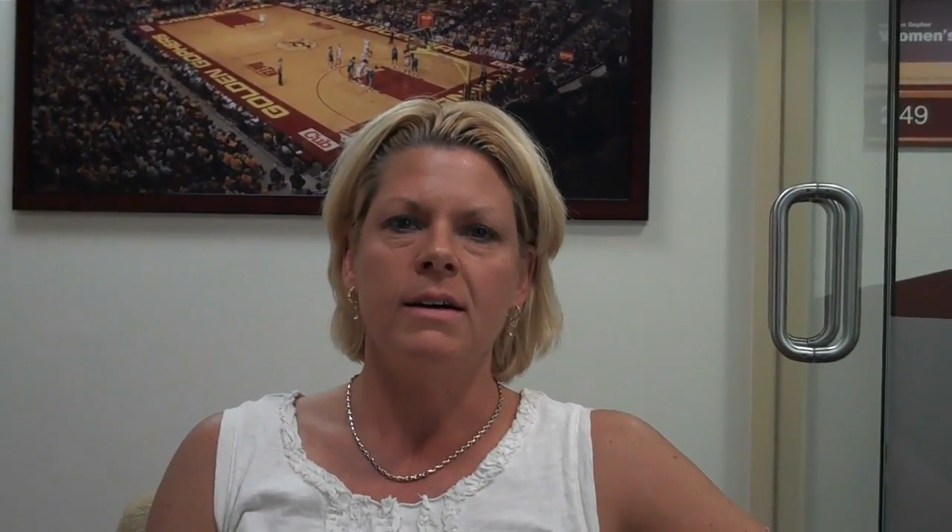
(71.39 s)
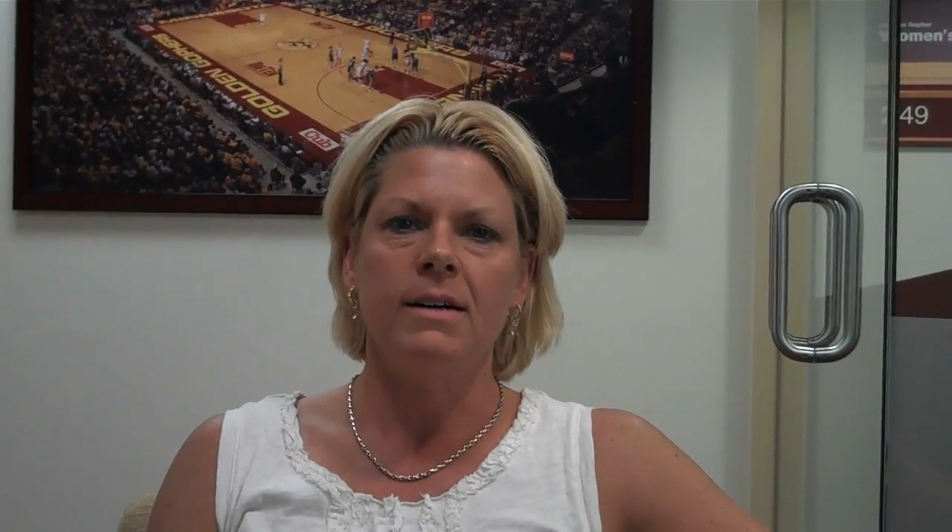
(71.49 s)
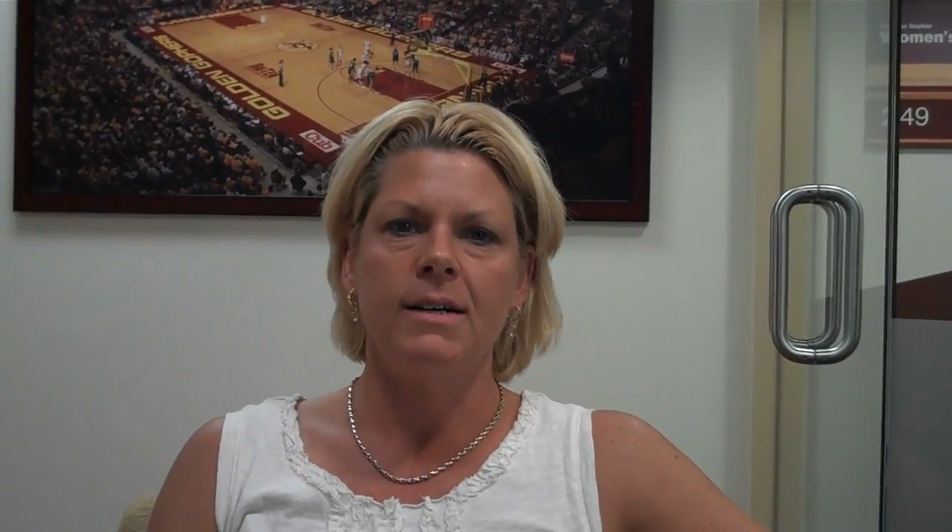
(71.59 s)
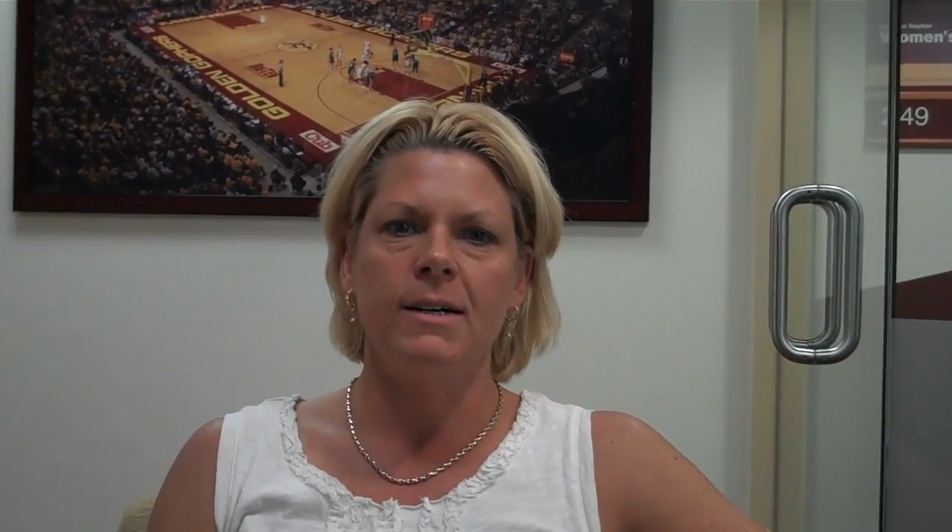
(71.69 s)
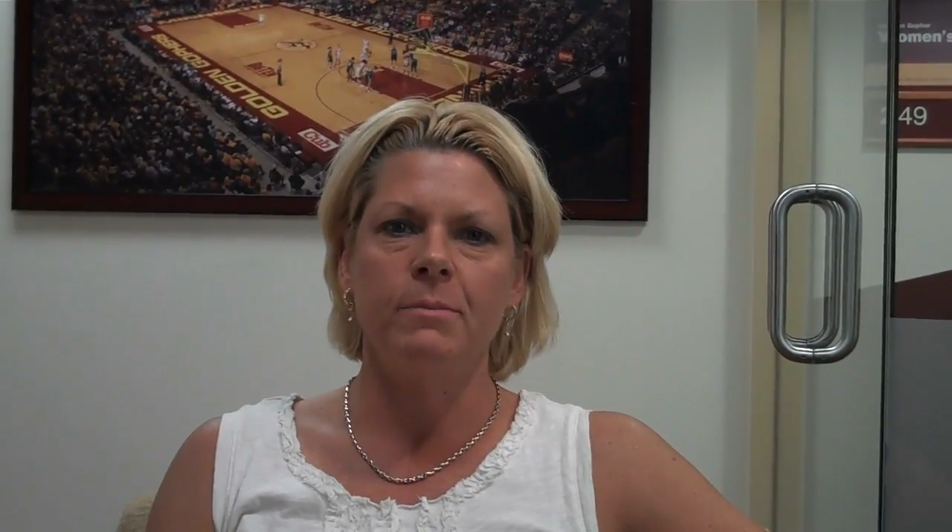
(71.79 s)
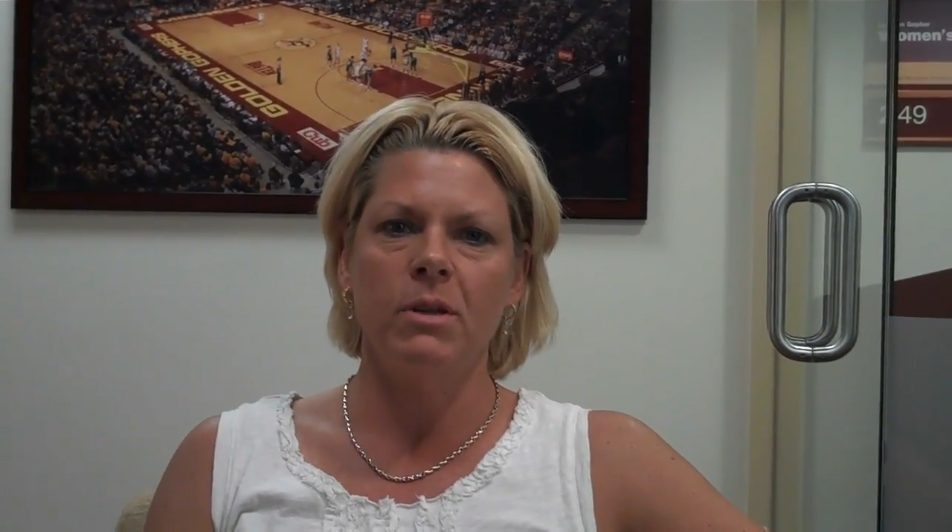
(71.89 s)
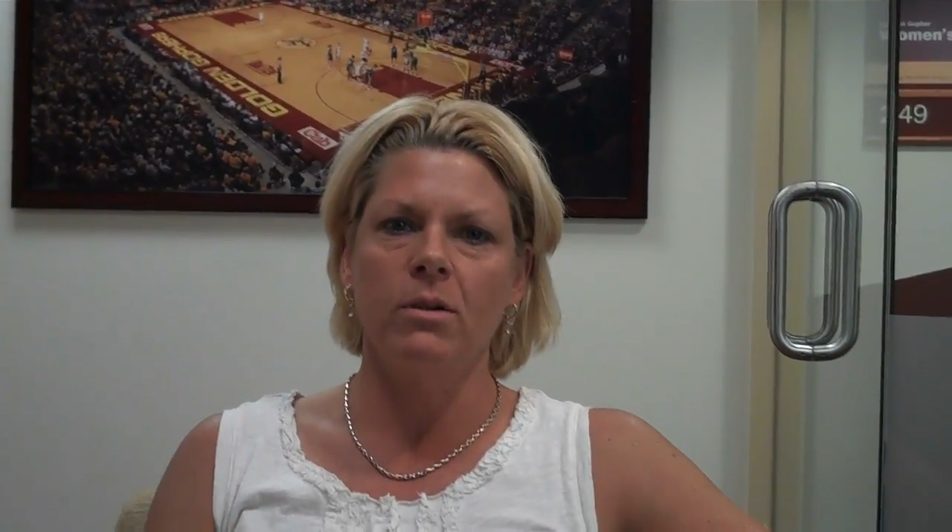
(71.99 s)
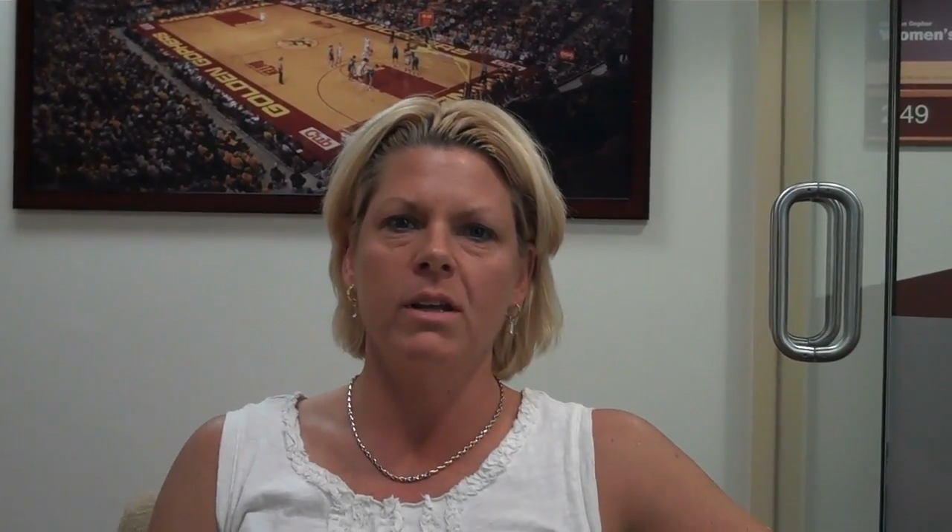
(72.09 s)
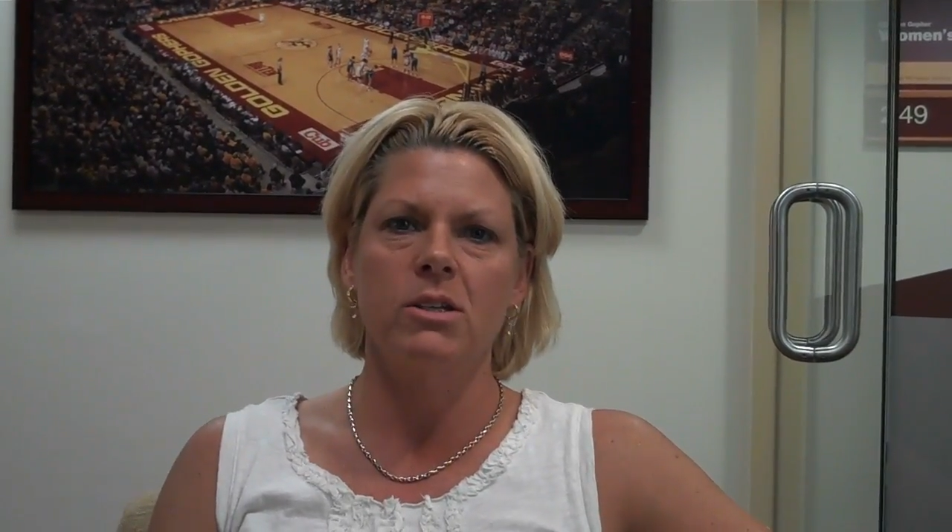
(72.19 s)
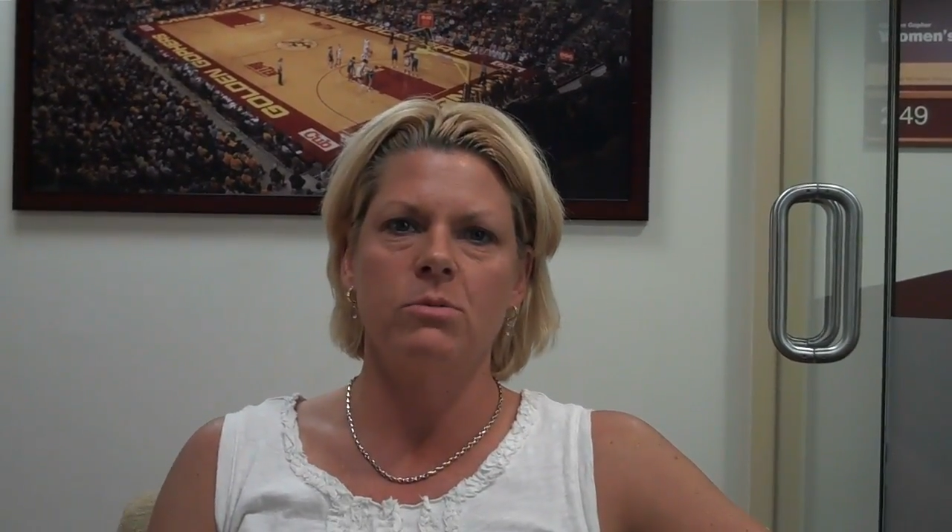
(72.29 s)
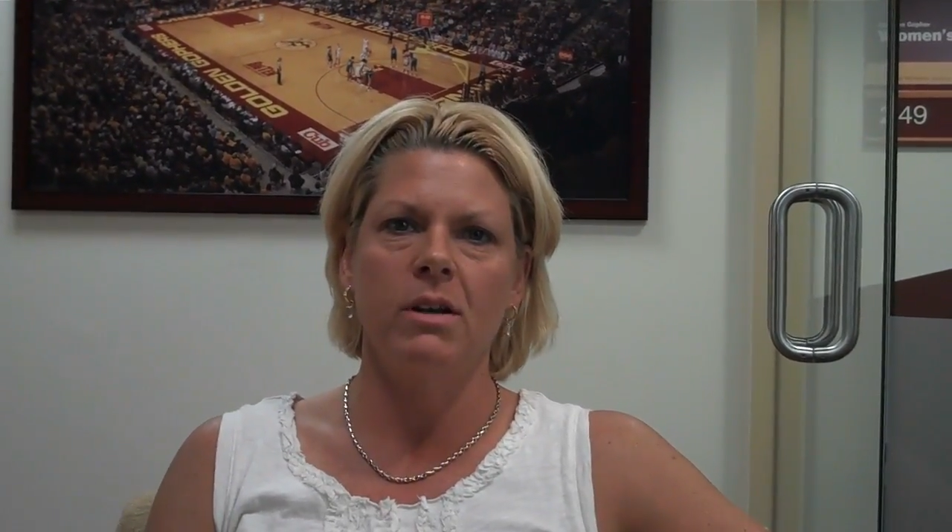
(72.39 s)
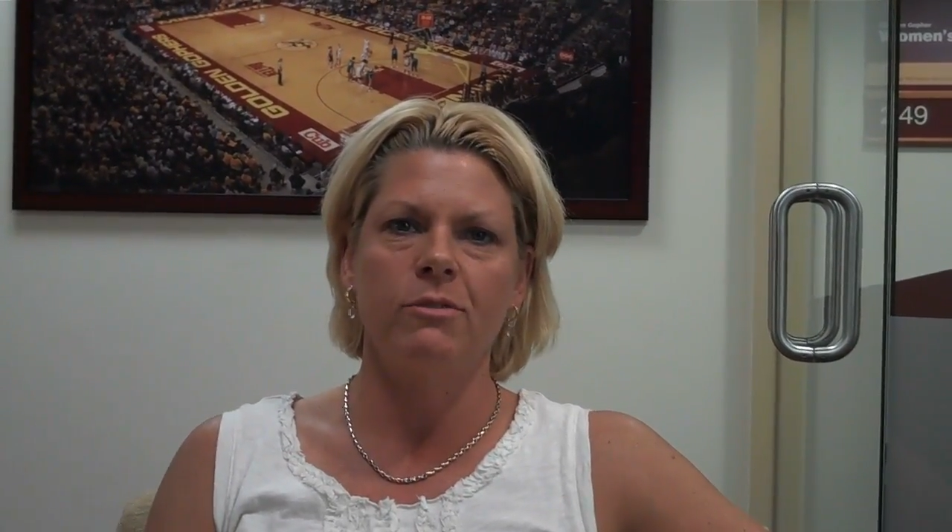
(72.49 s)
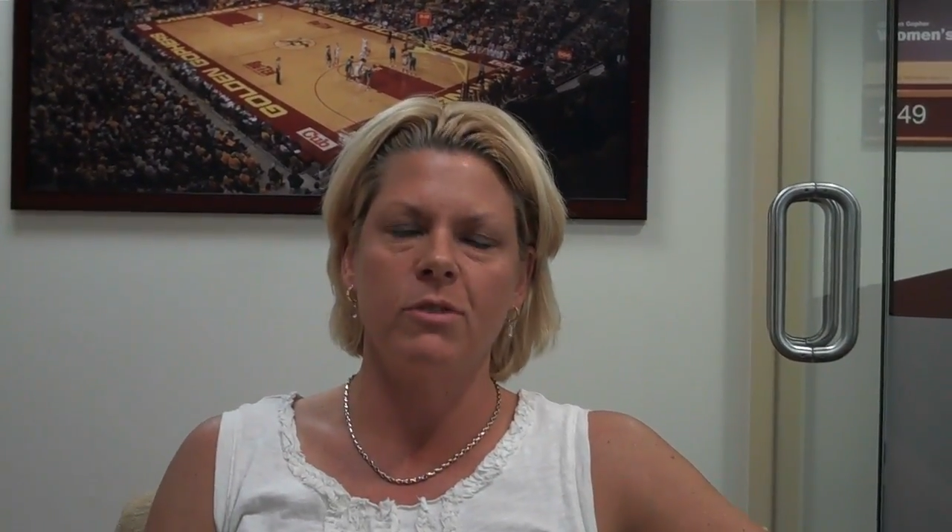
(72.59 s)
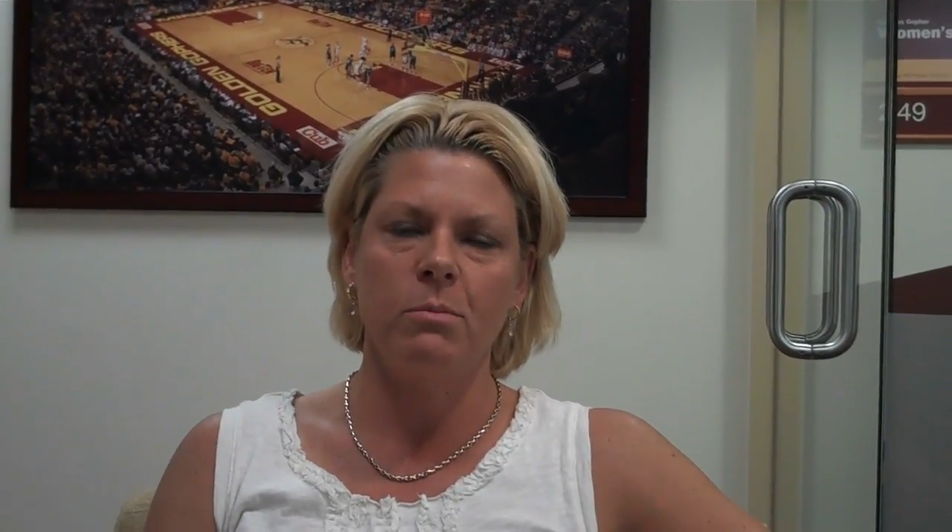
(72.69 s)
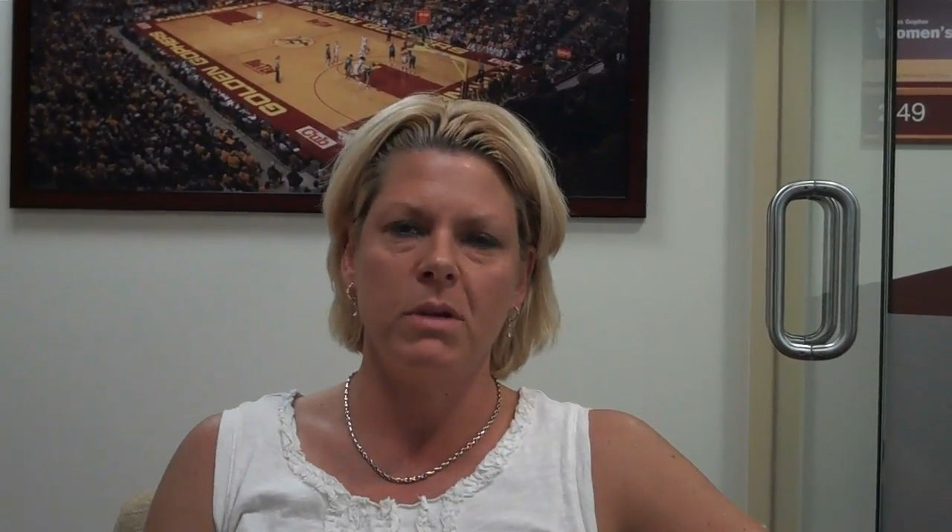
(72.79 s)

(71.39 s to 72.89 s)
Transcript: um, it'll get us ready for the